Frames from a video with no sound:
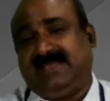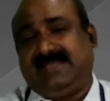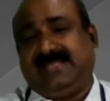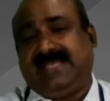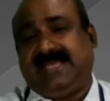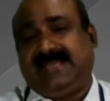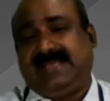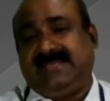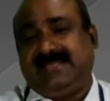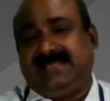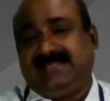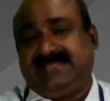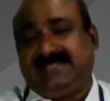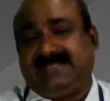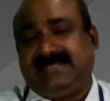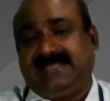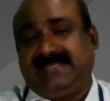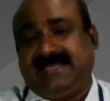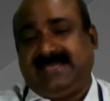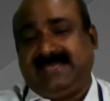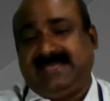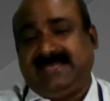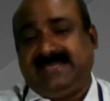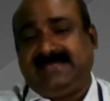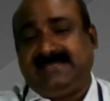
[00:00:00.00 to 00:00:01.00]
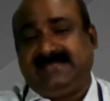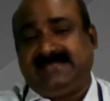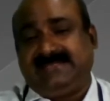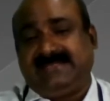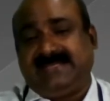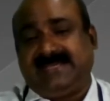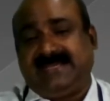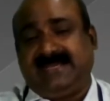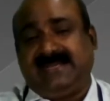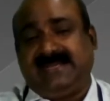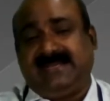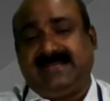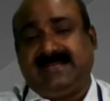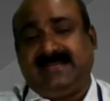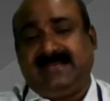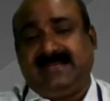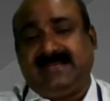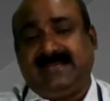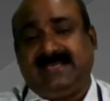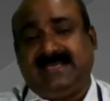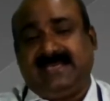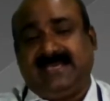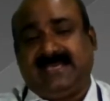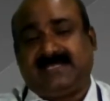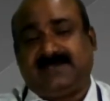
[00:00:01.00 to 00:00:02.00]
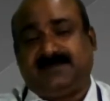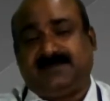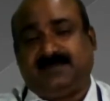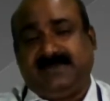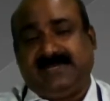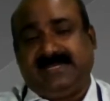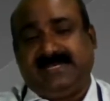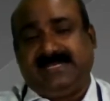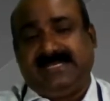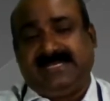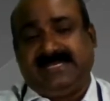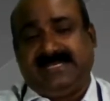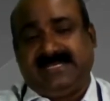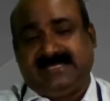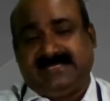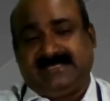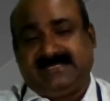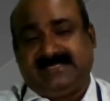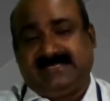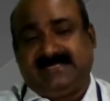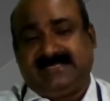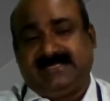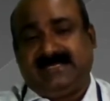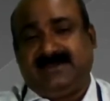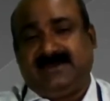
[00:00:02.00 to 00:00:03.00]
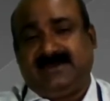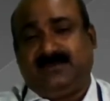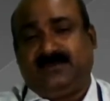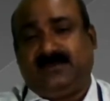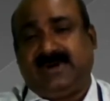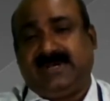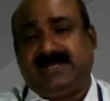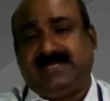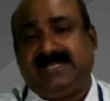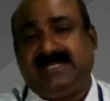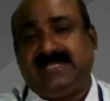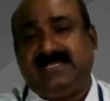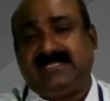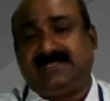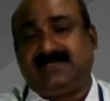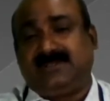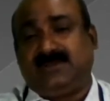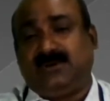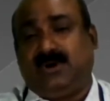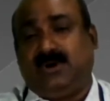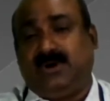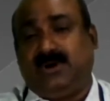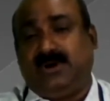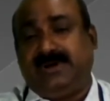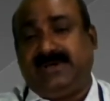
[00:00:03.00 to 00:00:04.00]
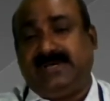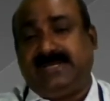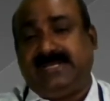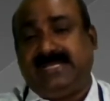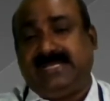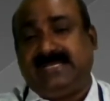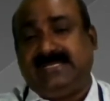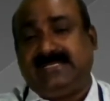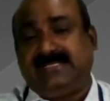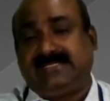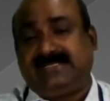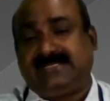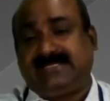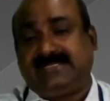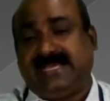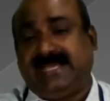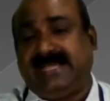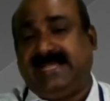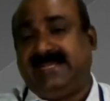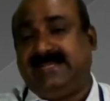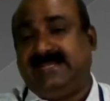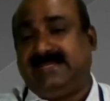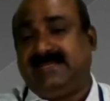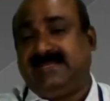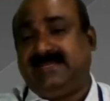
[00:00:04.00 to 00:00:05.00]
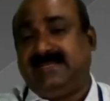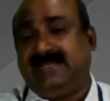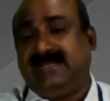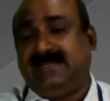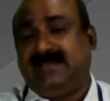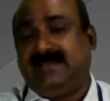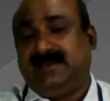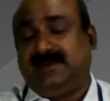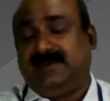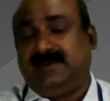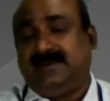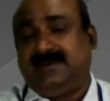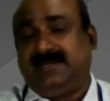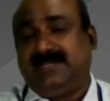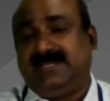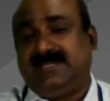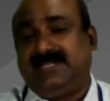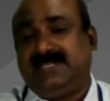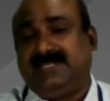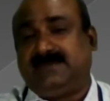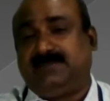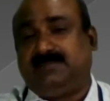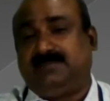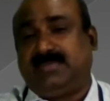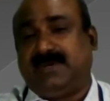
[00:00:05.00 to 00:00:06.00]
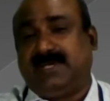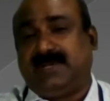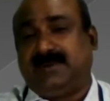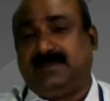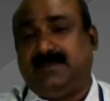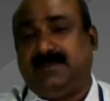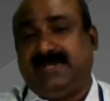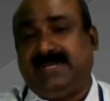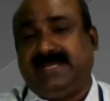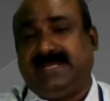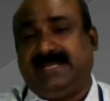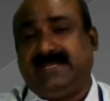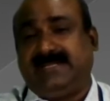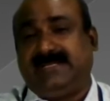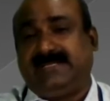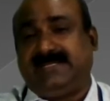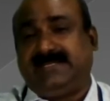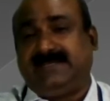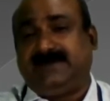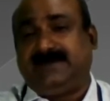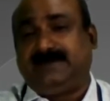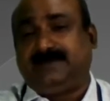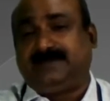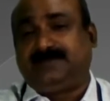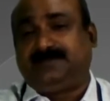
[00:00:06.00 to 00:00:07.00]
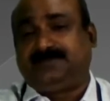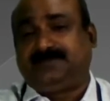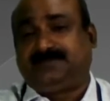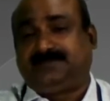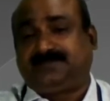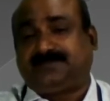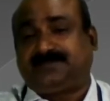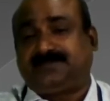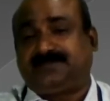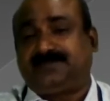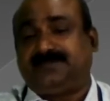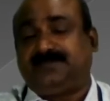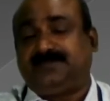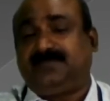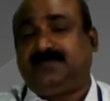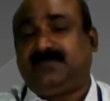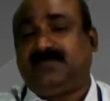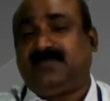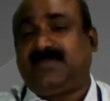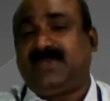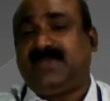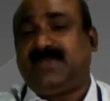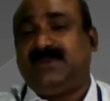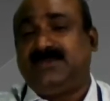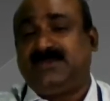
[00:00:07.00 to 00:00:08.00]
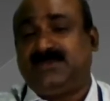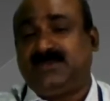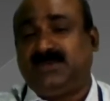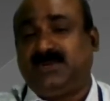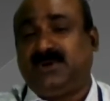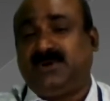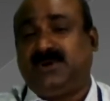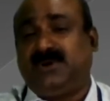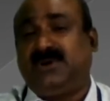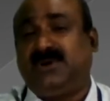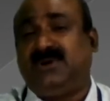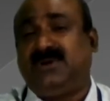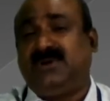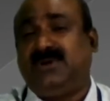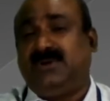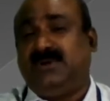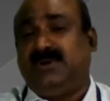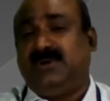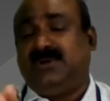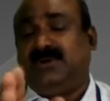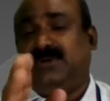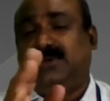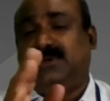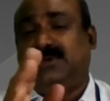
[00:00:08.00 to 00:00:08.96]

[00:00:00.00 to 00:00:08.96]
That is the internal experience. What is gone inside, it is permanent. So,